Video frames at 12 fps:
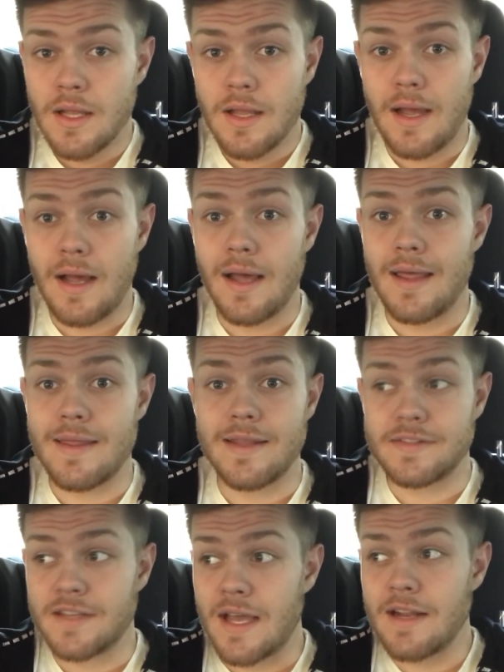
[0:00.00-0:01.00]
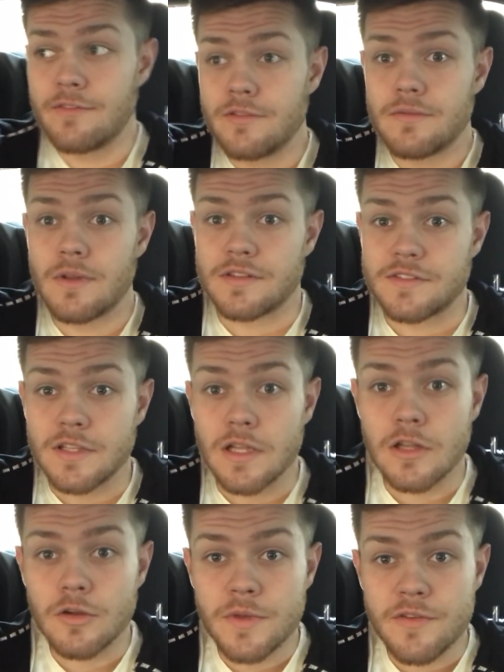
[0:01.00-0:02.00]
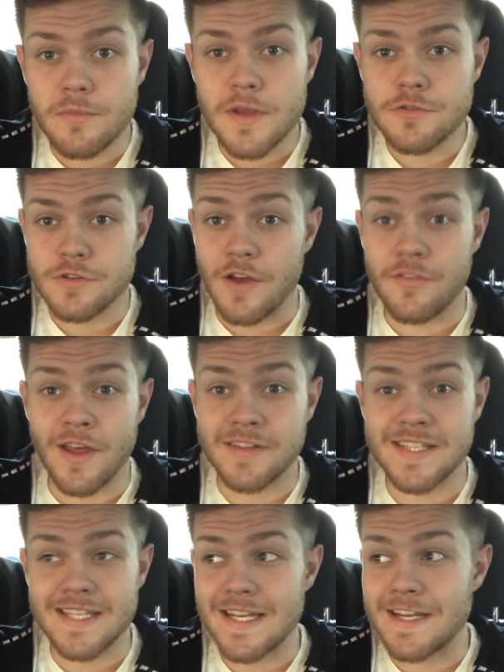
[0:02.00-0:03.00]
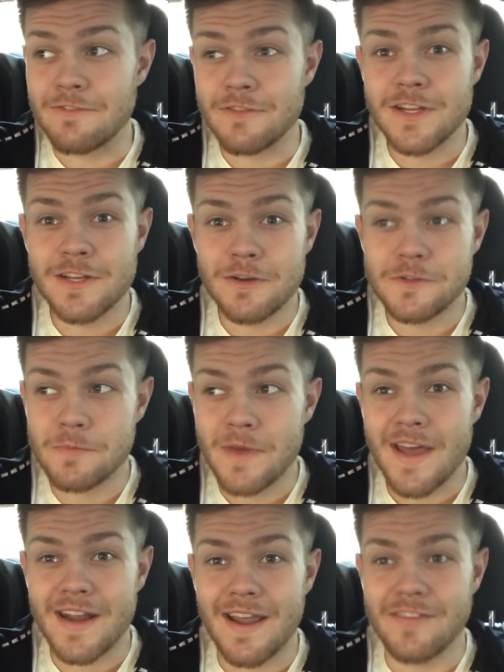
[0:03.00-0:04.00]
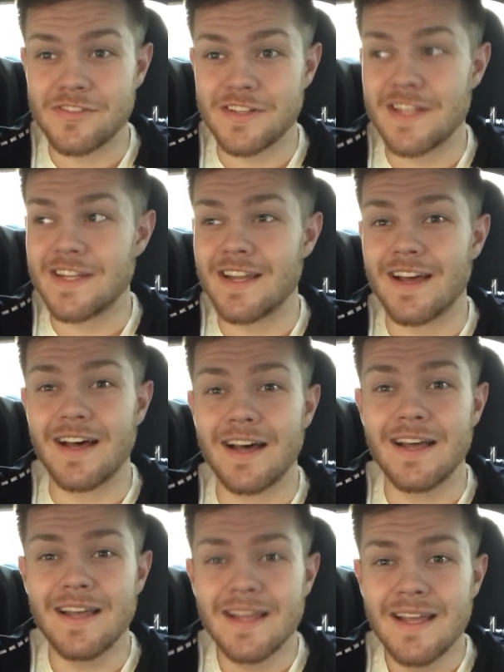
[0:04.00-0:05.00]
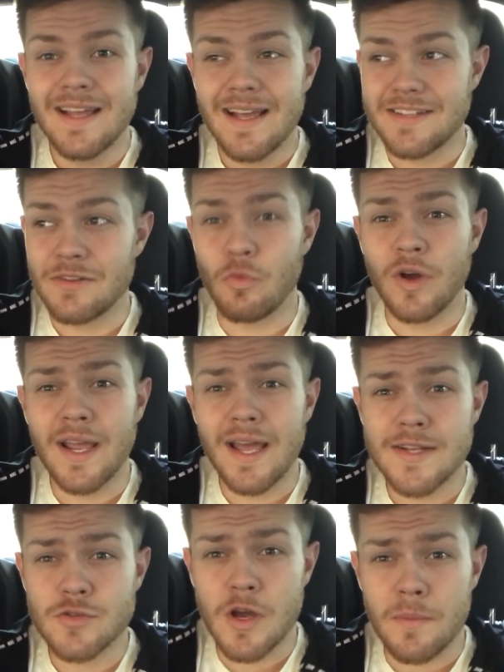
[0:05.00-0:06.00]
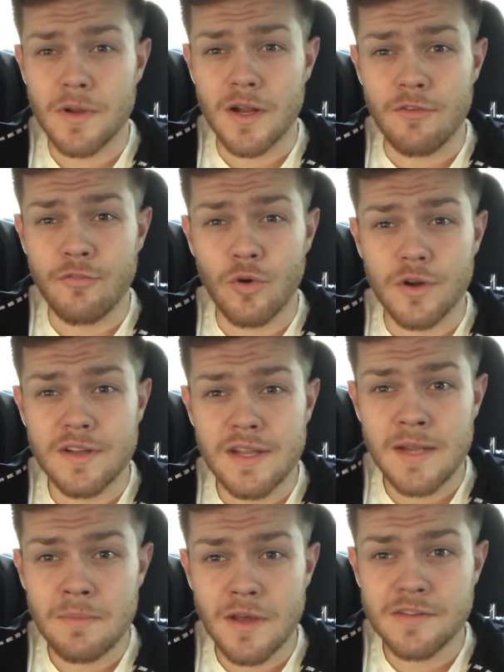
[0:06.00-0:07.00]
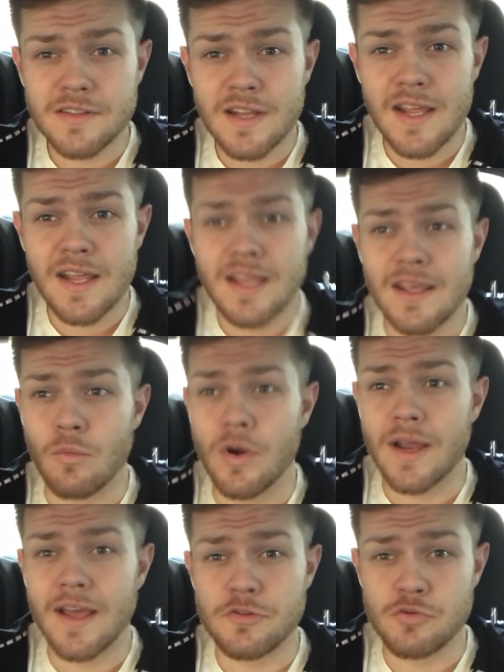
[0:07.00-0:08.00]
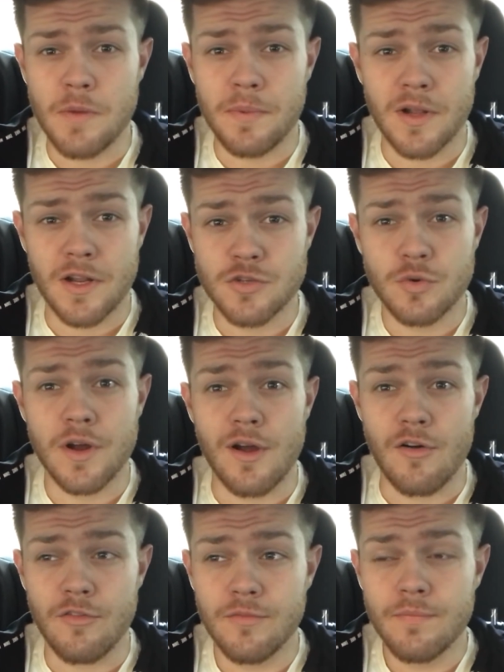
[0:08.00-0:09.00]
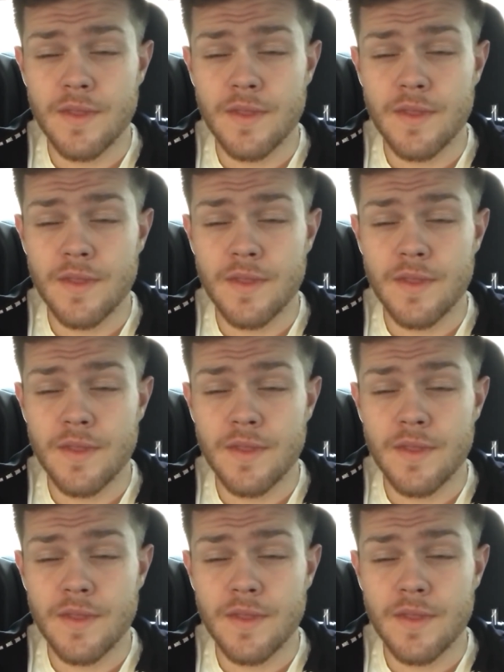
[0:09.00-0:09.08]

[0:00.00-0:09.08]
It's kind of still a little bit of a mystery. I've not seen any videos about it. I've seen one guy swap it on a 14 Mustang and one guy swap it on a 12.